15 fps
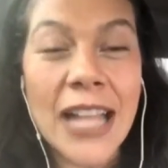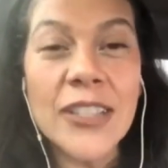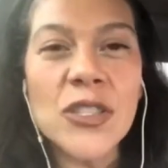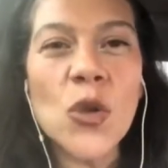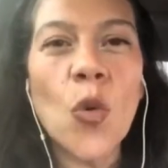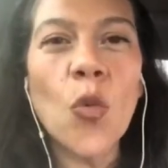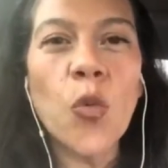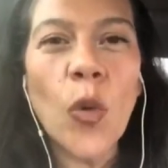
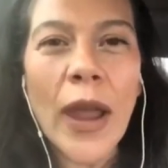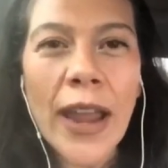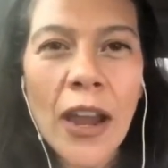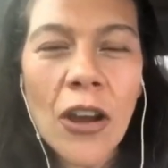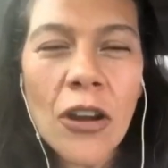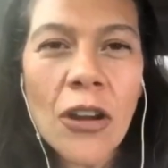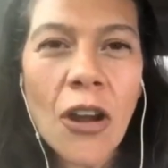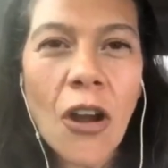And so
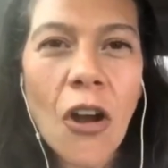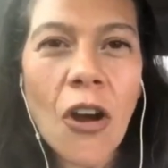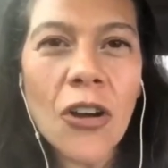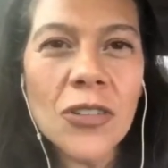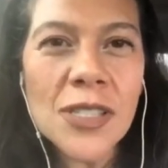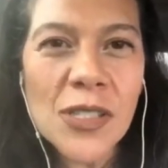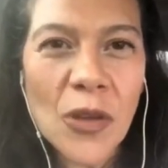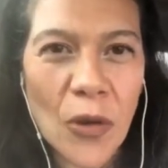where
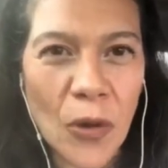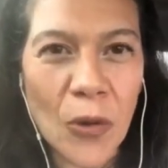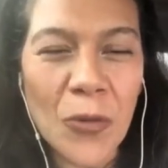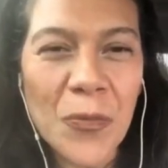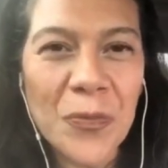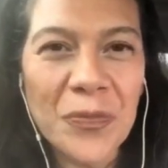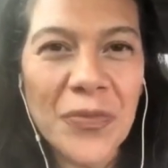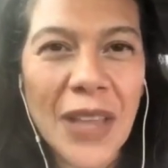
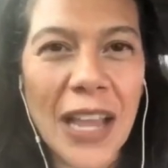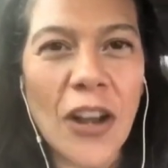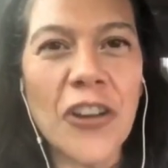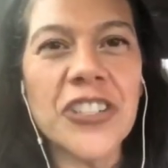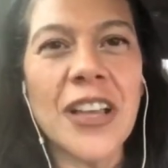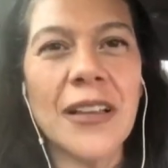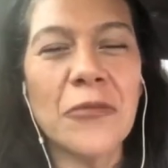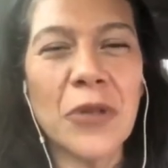also
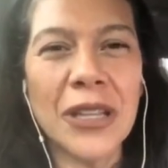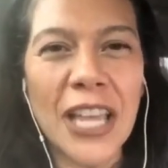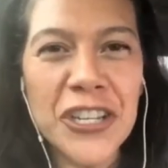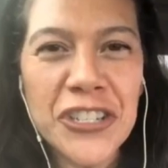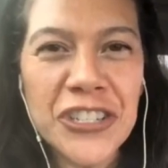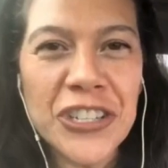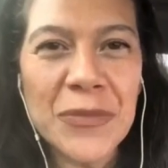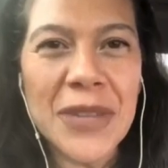in our
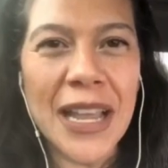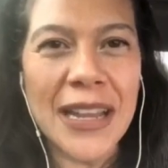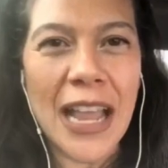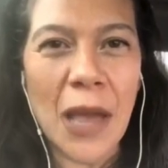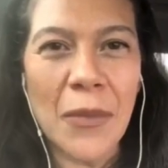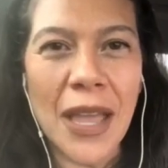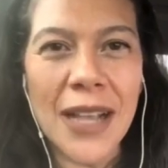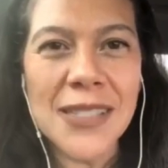relationship
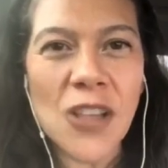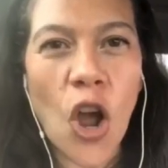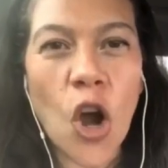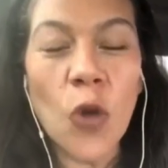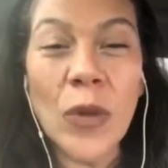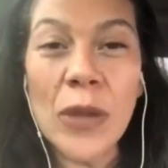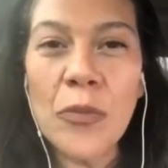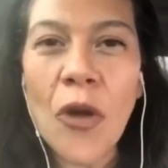dynamics
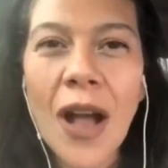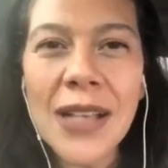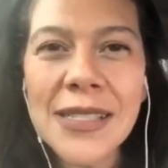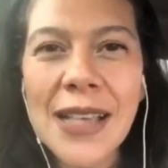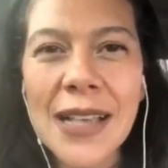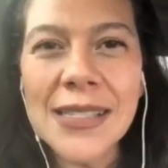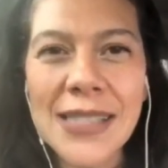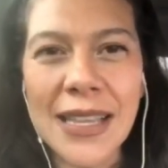are we
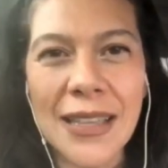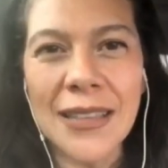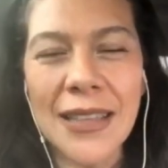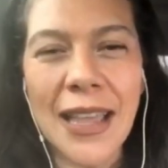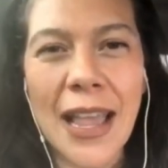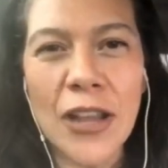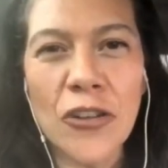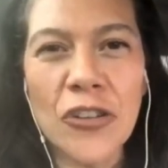
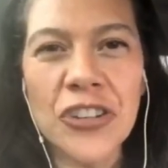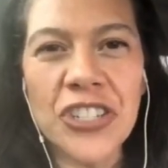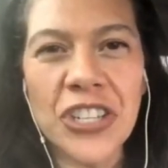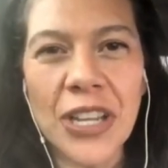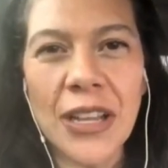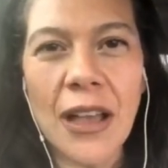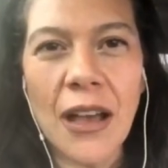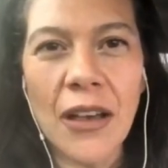processing the
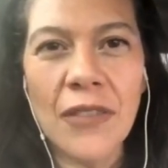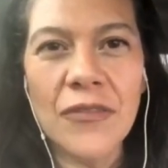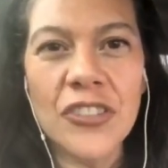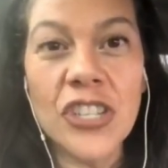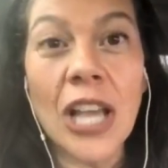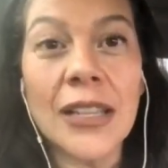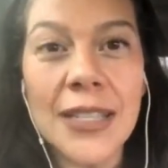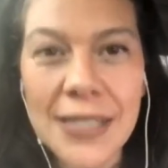energy
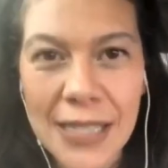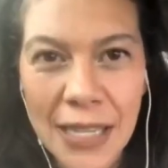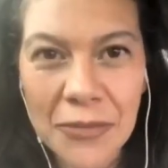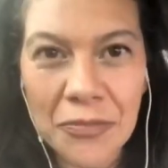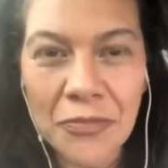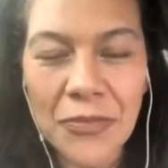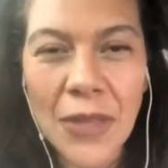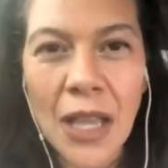of
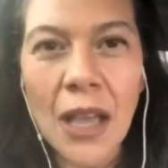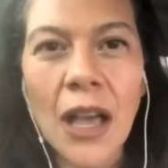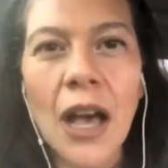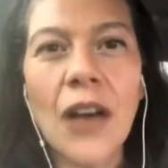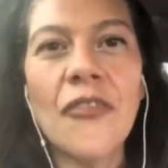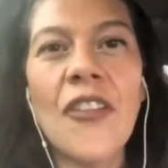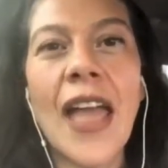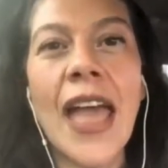jealousy,
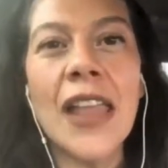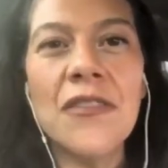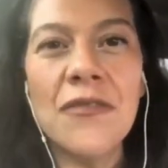of